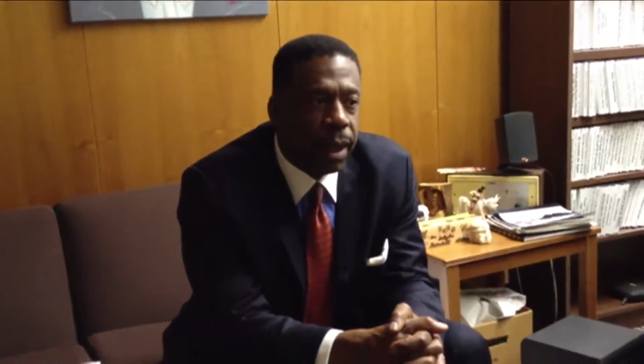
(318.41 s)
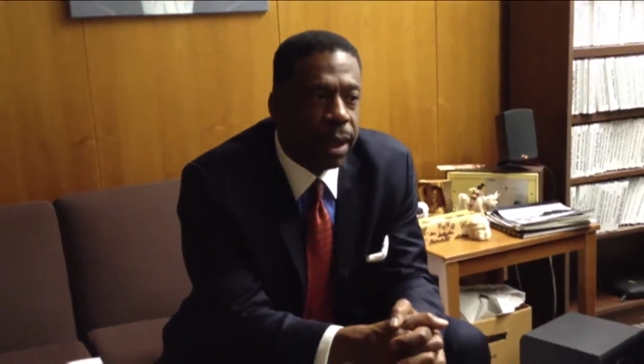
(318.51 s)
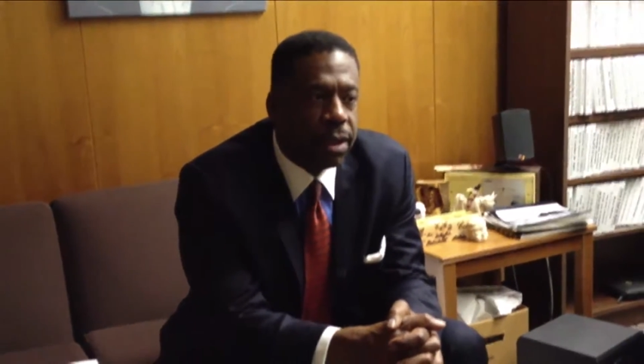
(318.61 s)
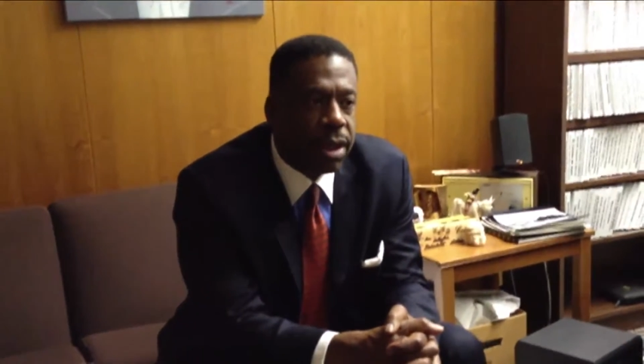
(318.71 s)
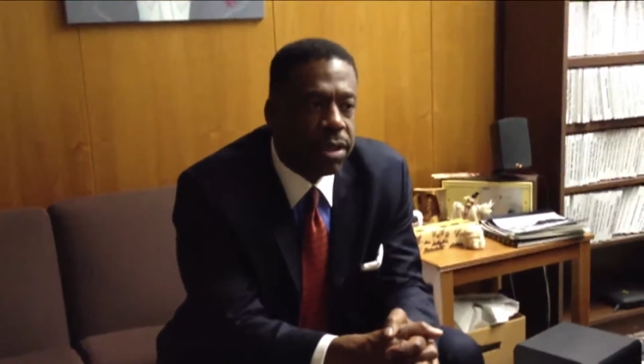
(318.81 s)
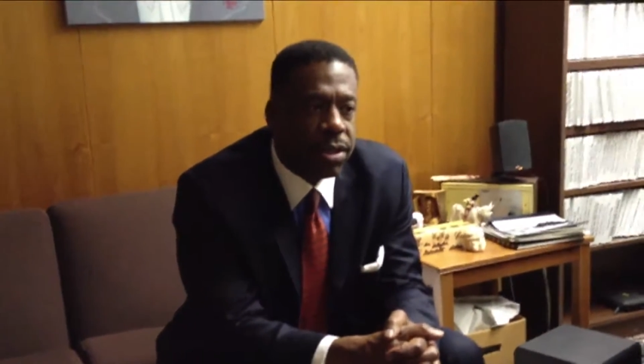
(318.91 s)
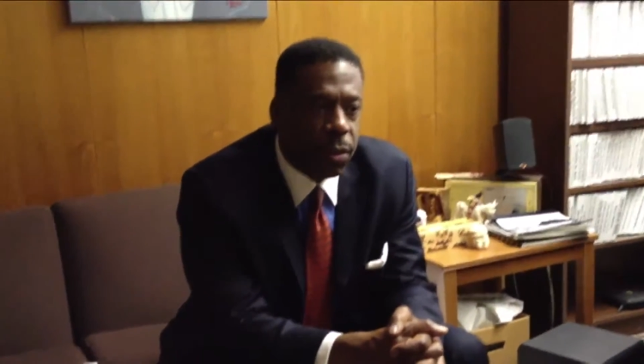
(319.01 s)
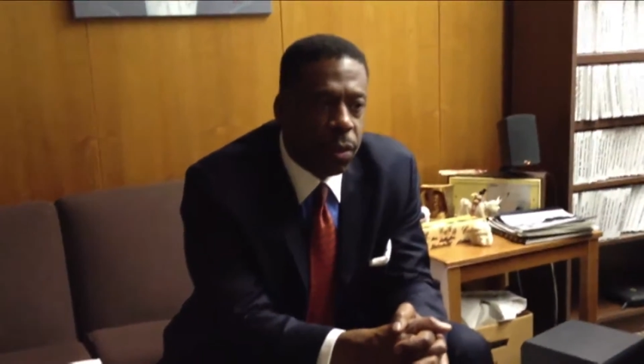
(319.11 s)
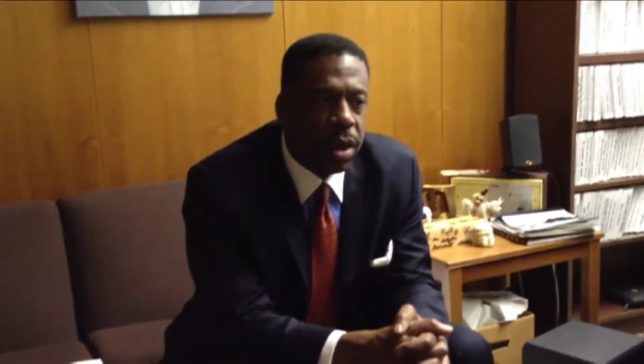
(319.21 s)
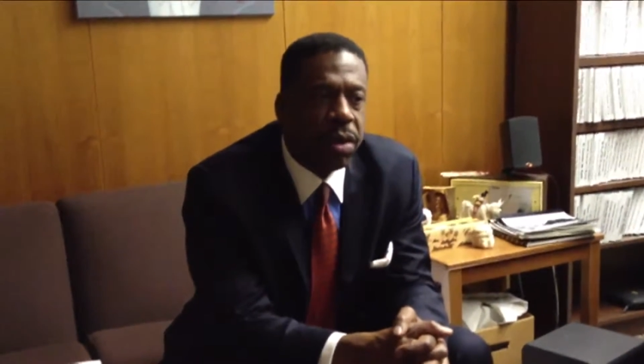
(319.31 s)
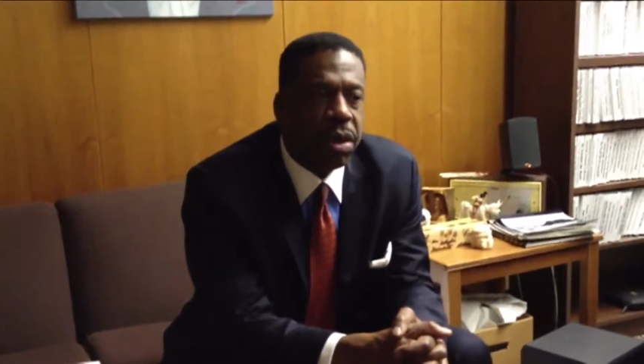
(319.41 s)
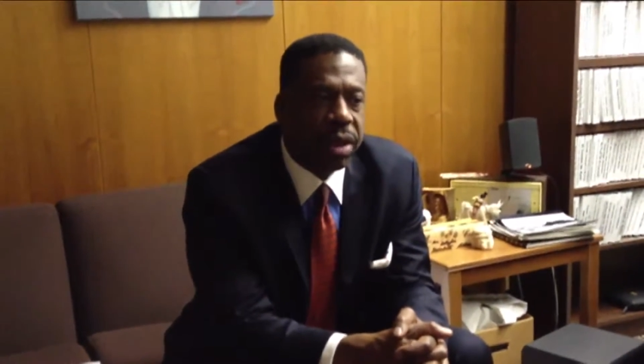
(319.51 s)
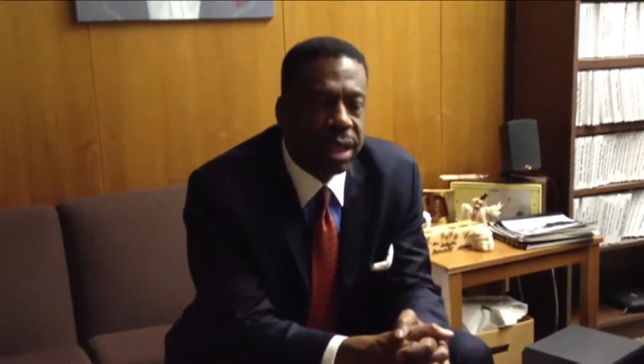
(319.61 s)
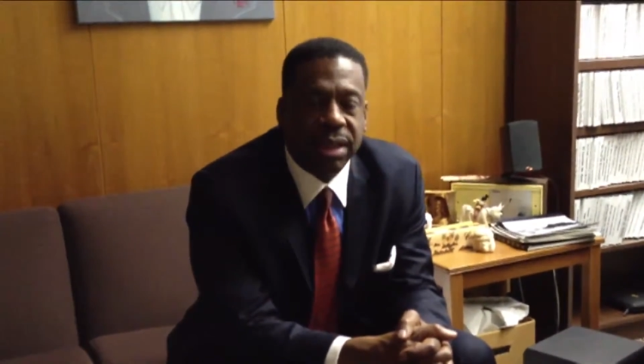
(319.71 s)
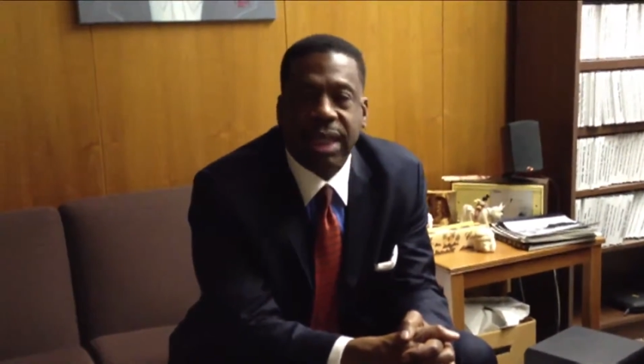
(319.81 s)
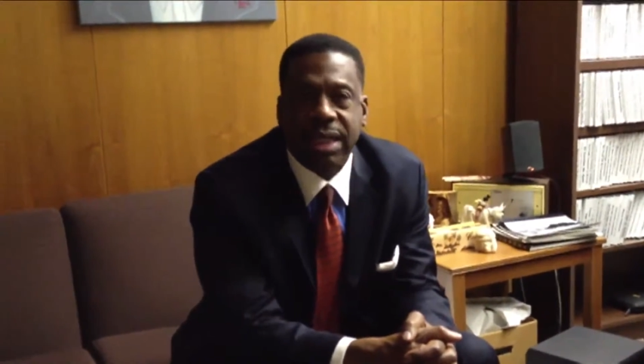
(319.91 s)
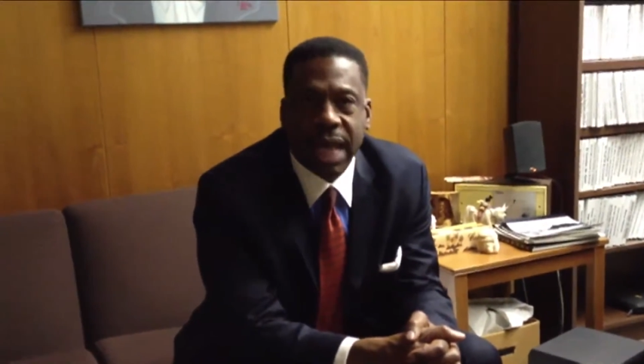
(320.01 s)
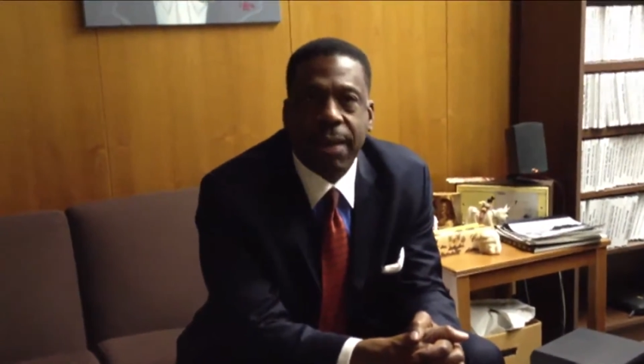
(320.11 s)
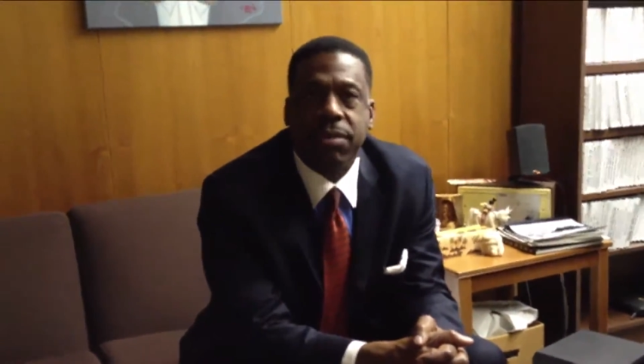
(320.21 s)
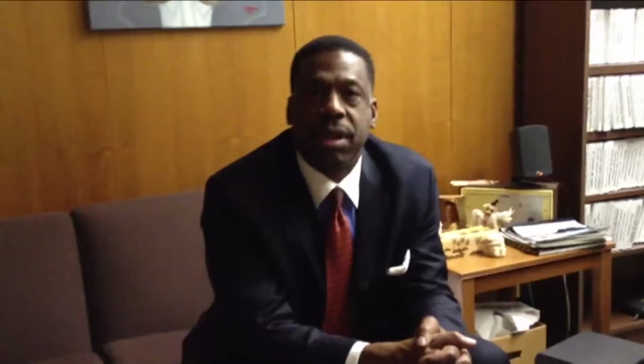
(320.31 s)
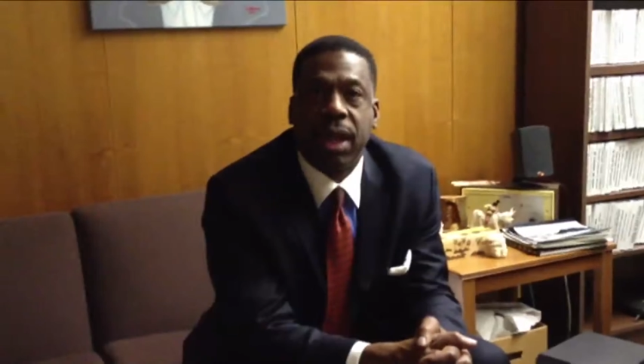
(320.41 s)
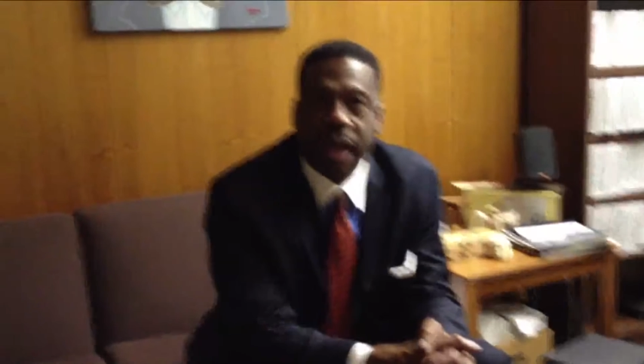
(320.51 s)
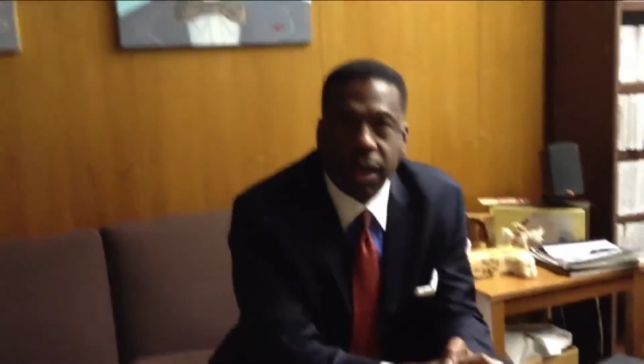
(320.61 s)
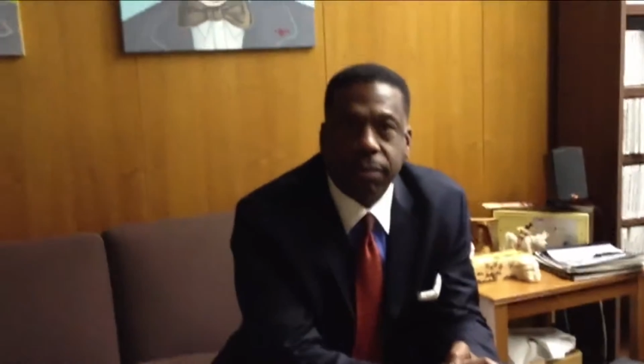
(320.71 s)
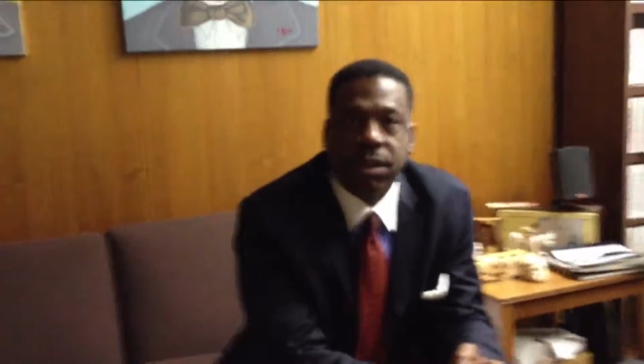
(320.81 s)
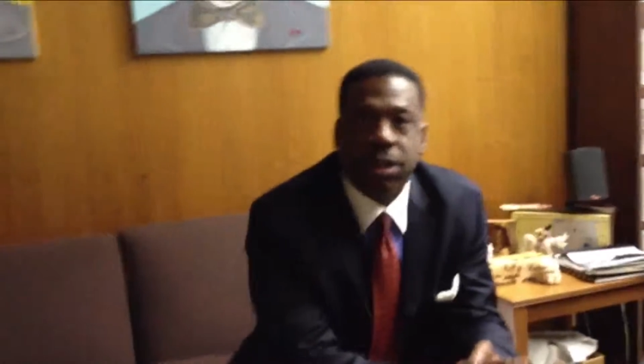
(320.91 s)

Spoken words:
And so one of the things that TAPS helps to